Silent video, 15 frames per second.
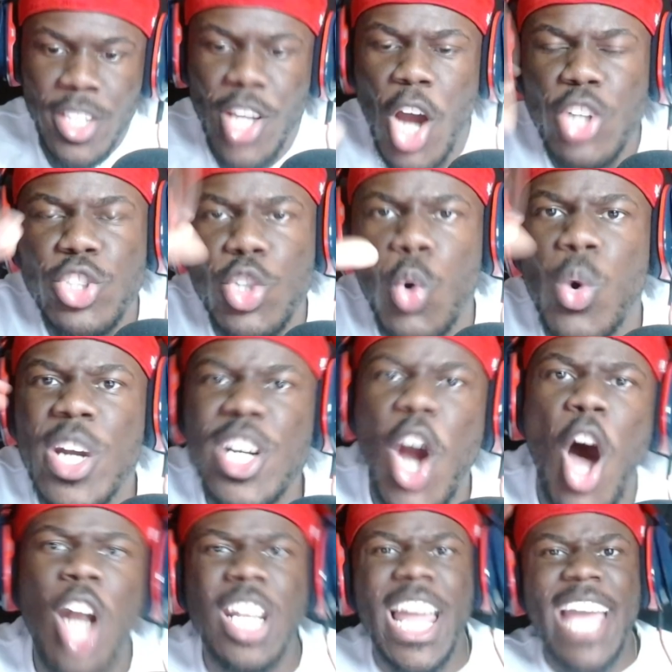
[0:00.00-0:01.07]
Y'all
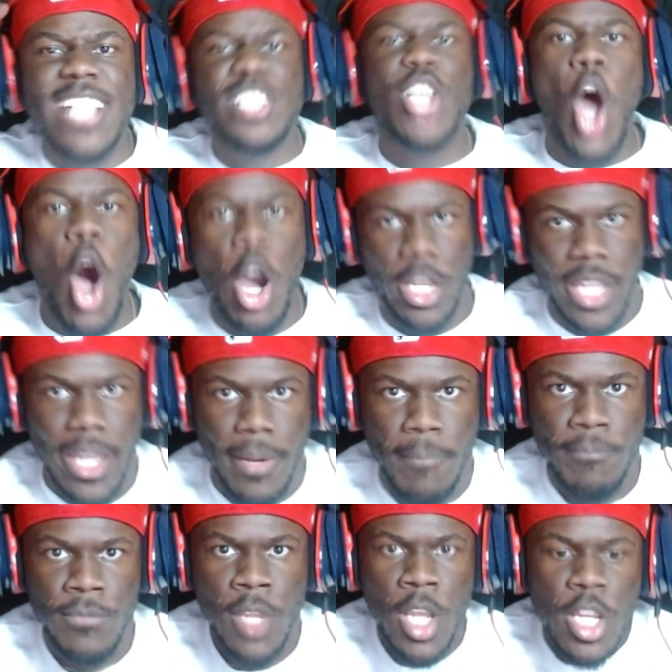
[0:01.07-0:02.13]
doing all that
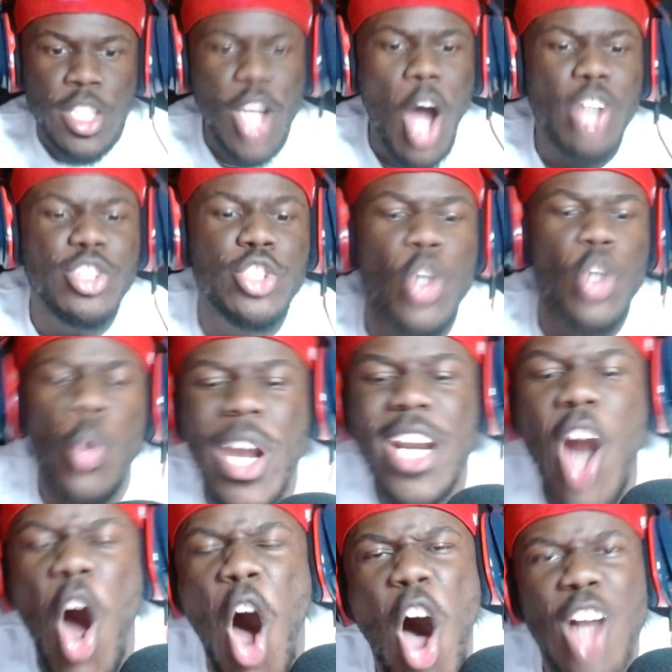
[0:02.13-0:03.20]
talking. Y'all
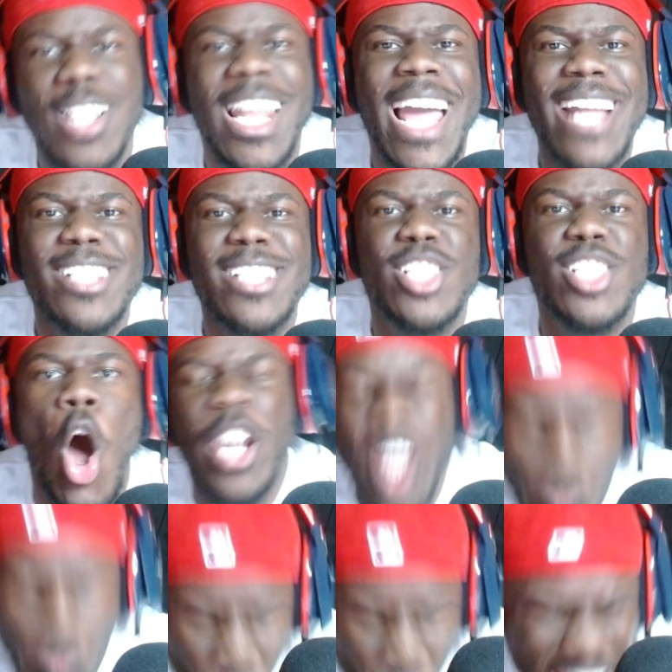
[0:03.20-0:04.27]
doing all that talking.